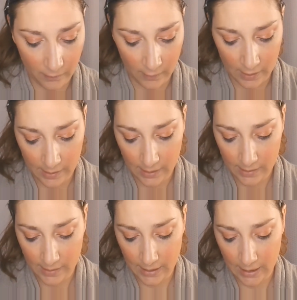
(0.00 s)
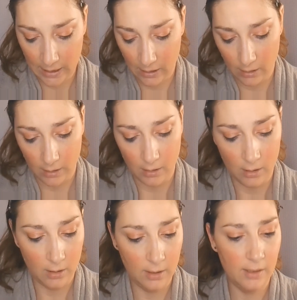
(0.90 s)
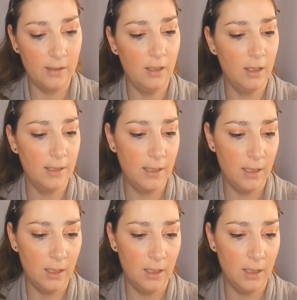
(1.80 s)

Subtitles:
this is the Anastasia